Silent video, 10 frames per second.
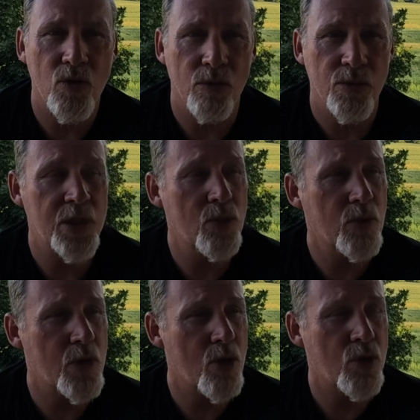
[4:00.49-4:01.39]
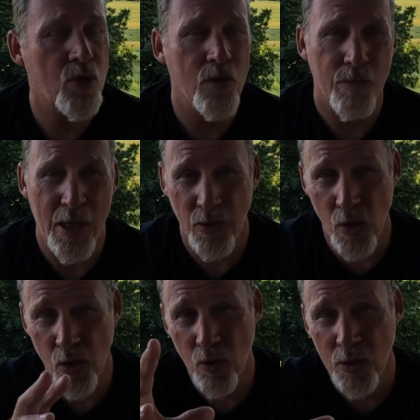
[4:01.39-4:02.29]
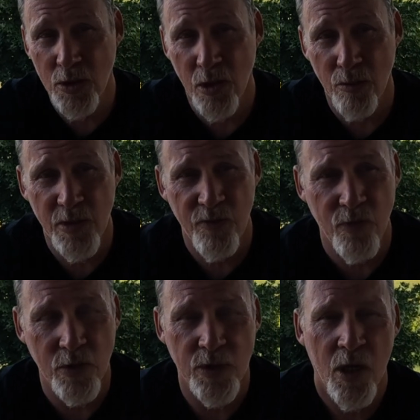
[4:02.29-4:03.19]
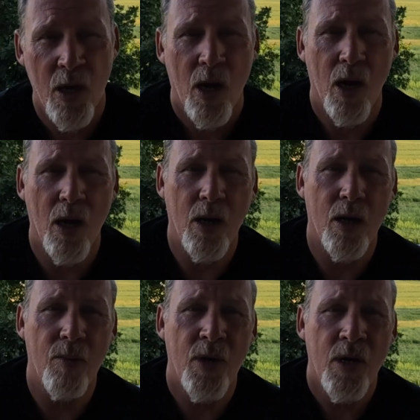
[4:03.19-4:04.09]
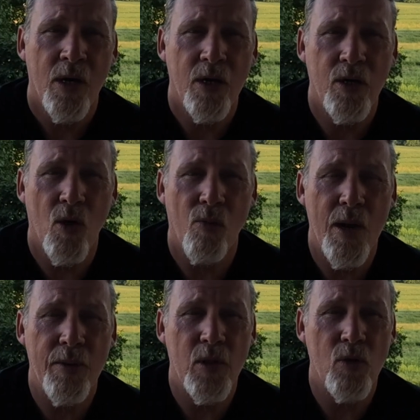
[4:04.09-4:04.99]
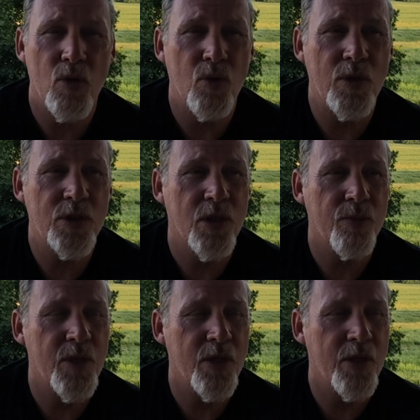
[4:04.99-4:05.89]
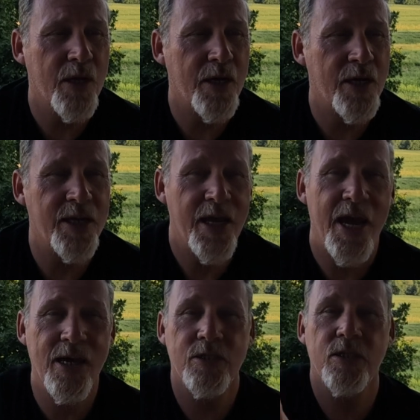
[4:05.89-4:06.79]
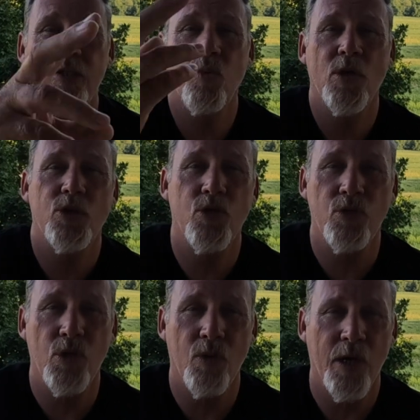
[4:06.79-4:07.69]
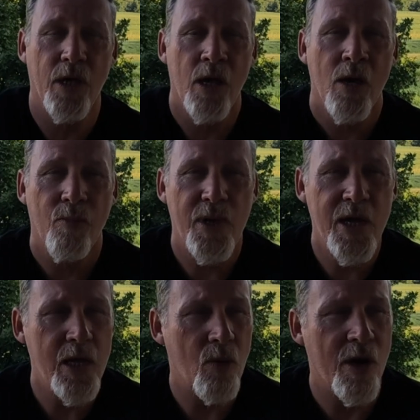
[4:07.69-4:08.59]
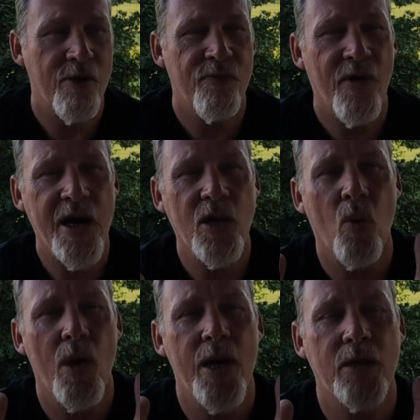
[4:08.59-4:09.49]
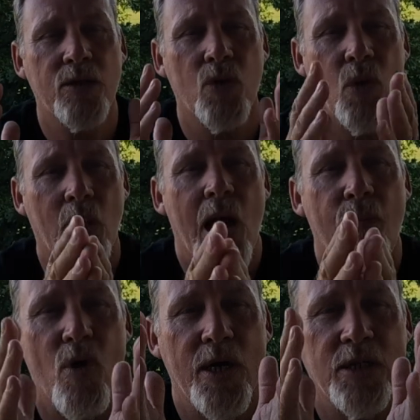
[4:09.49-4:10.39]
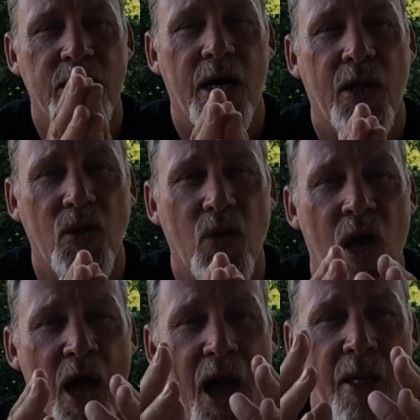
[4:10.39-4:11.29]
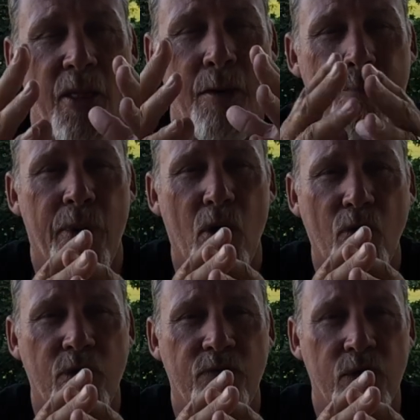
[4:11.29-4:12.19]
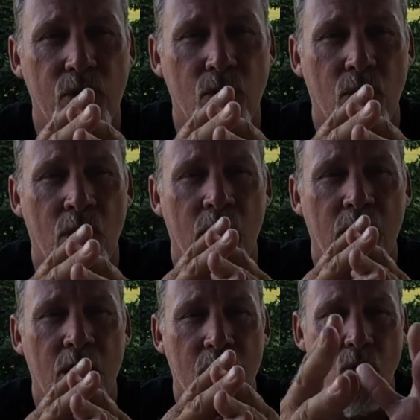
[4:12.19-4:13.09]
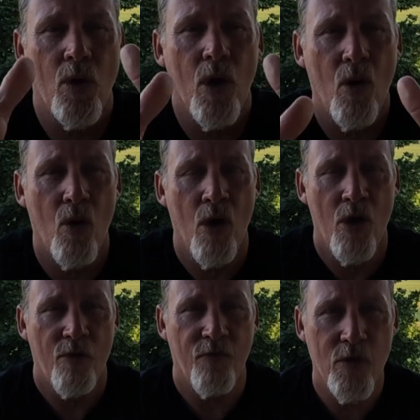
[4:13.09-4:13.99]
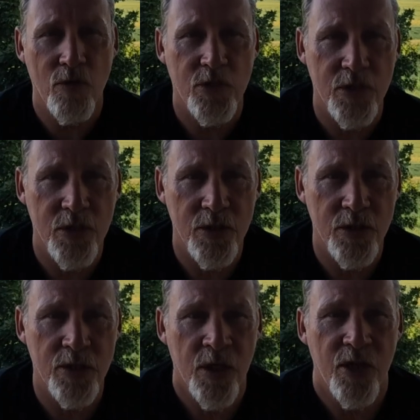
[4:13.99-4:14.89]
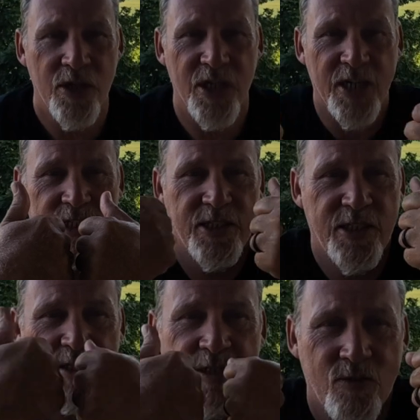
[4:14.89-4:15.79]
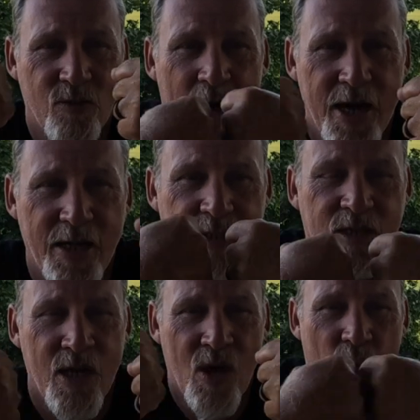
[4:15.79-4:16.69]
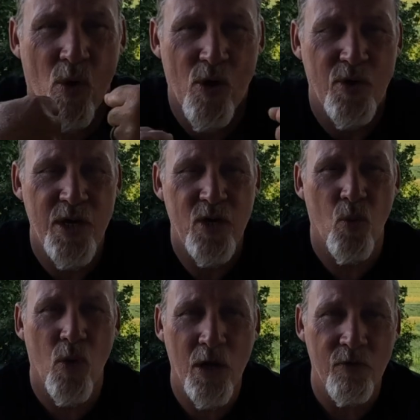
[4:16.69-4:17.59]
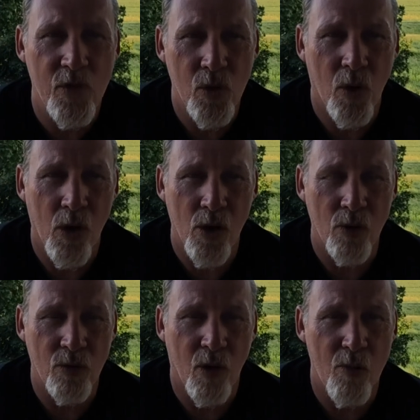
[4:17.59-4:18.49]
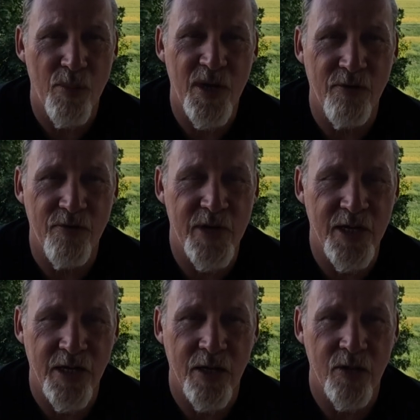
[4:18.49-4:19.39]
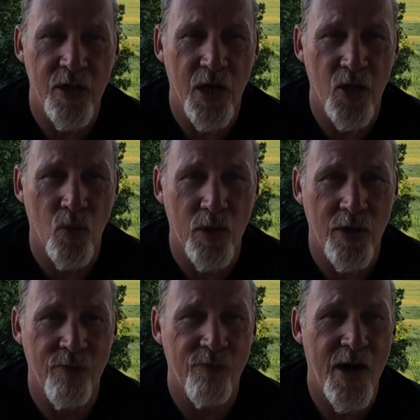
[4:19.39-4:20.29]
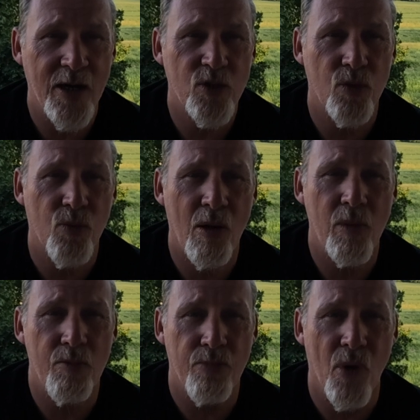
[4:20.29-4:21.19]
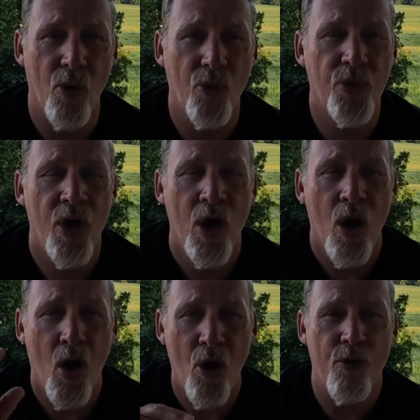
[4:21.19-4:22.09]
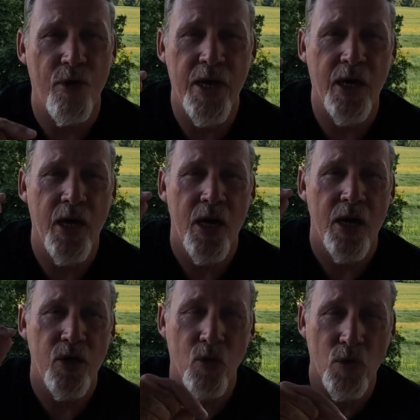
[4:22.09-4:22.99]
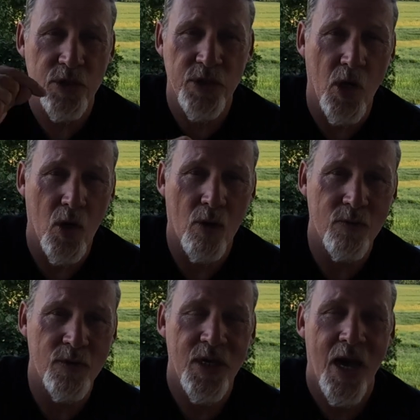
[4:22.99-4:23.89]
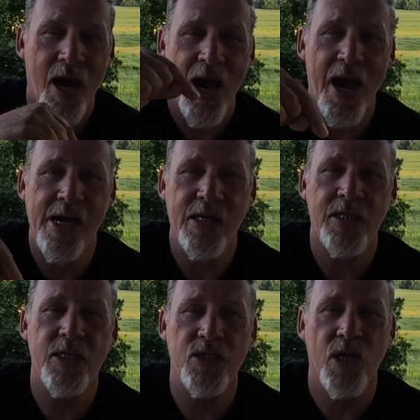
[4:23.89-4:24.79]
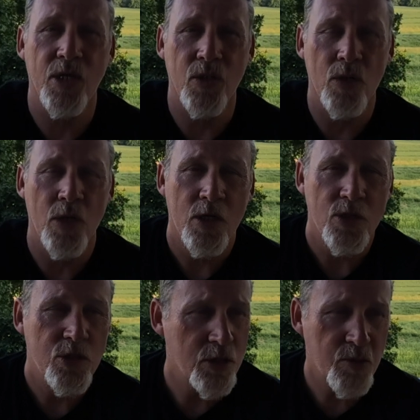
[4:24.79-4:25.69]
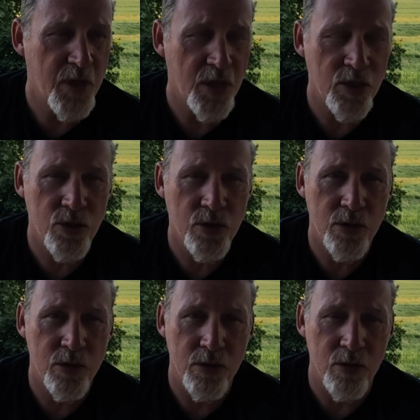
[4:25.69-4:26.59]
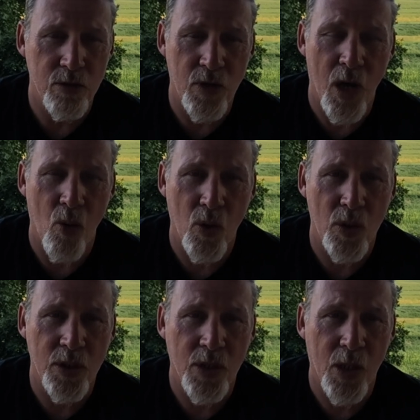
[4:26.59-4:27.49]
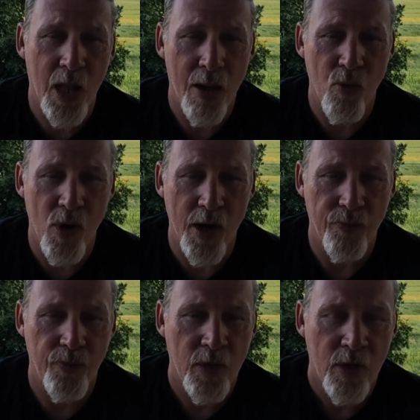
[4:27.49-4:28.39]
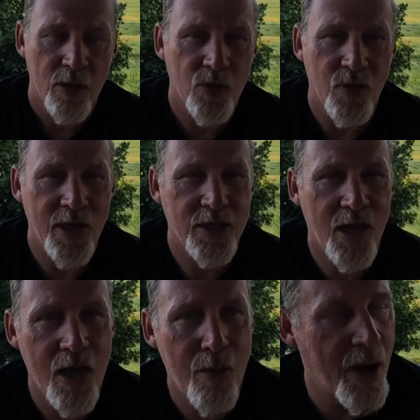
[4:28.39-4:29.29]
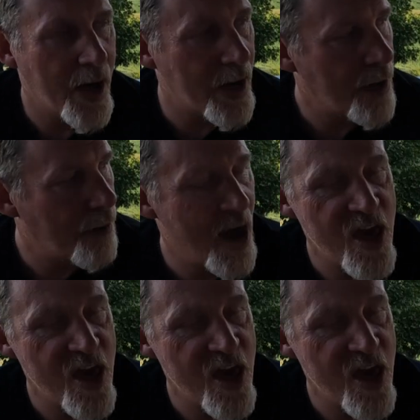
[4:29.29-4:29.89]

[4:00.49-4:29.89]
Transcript: to them, see what they're doing. Maybe they're doing something different. You know, maybe they're doing something that enhances what you're doing. But anyway, find a way to collaborate together, and then both of you can grow versus this, right? Where neither one of you are benefiting the other one. In fact, you're probably both hurting yourselves and each other just because you're not willing to collaborate. So that's kind of my